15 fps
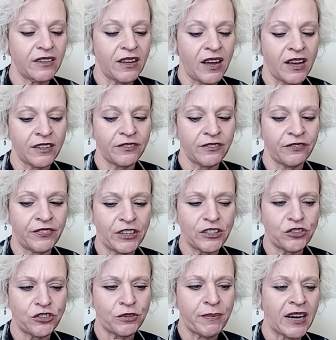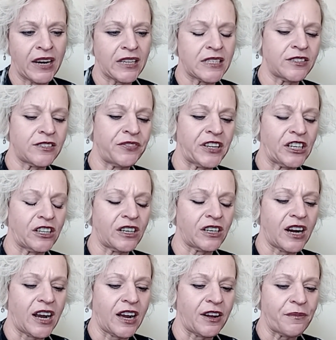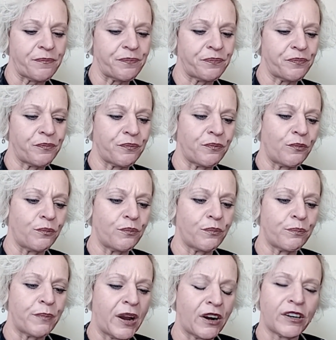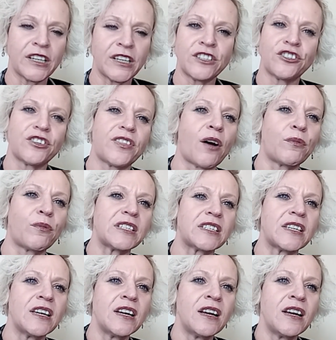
very traumatic and severe marriage that was